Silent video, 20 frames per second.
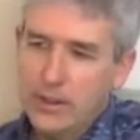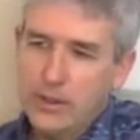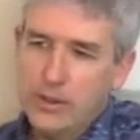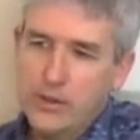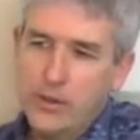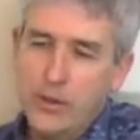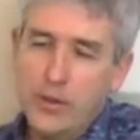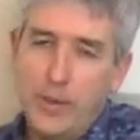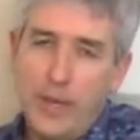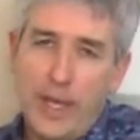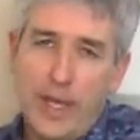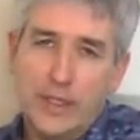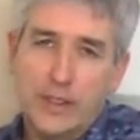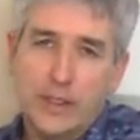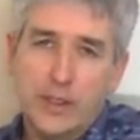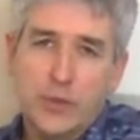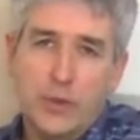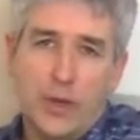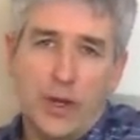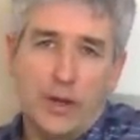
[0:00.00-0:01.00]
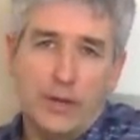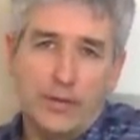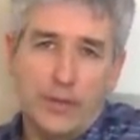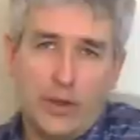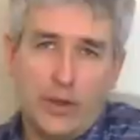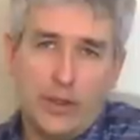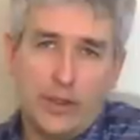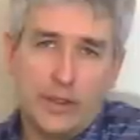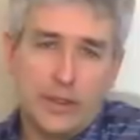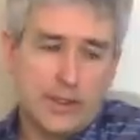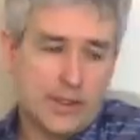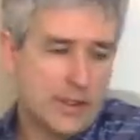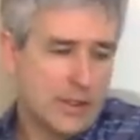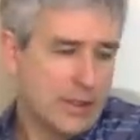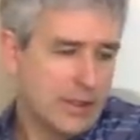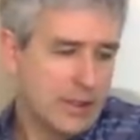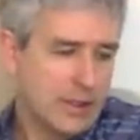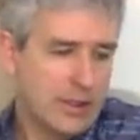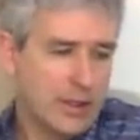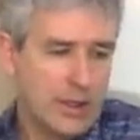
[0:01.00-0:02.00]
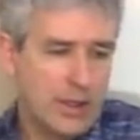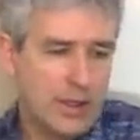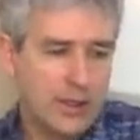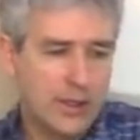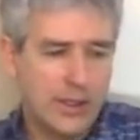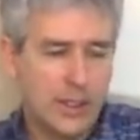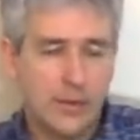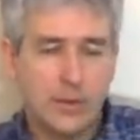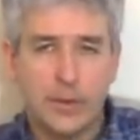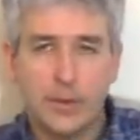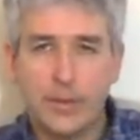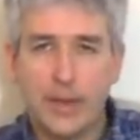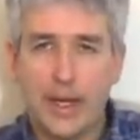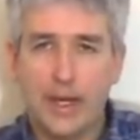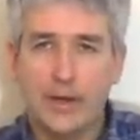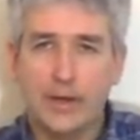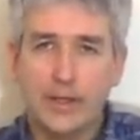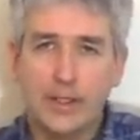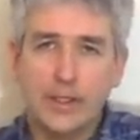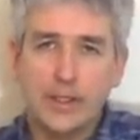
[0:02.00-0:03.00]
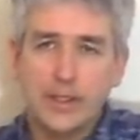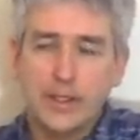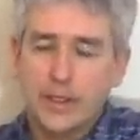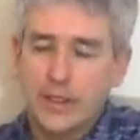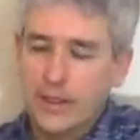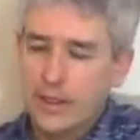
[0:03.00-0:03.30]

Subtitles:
2 banks of 12 volts, all equal batteries,